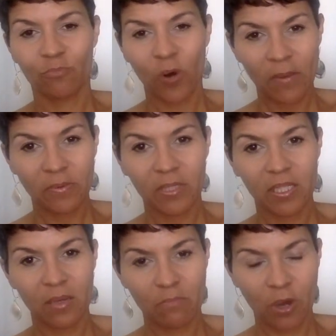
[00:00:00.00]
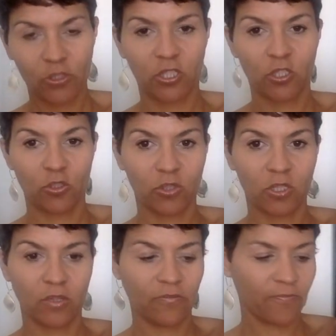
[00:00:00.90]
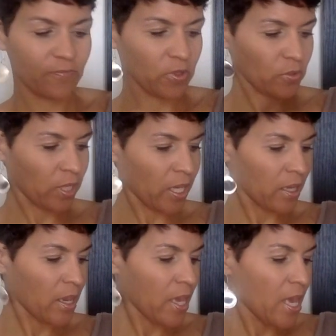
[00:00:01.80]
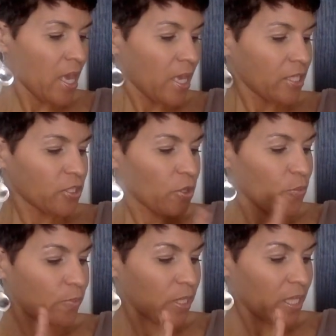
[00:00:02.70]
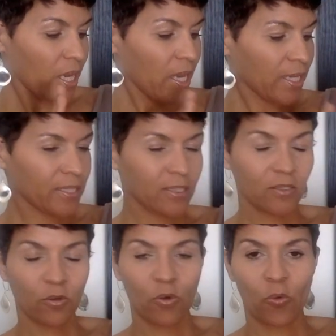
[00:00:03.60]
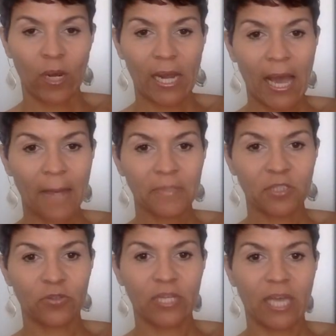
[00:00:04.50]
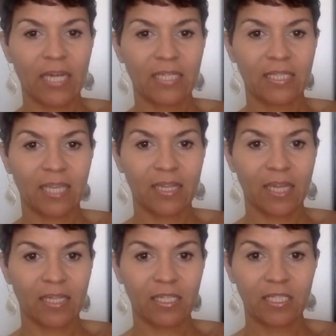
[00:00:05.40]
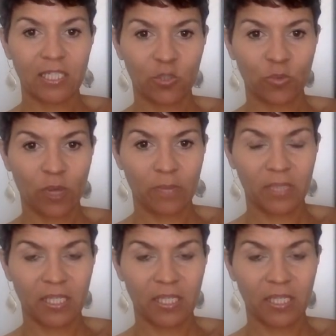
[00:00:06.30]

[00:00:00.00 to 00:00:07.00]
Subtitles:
probably the most conducive, okay? So because what happens with that is that that could disrupt the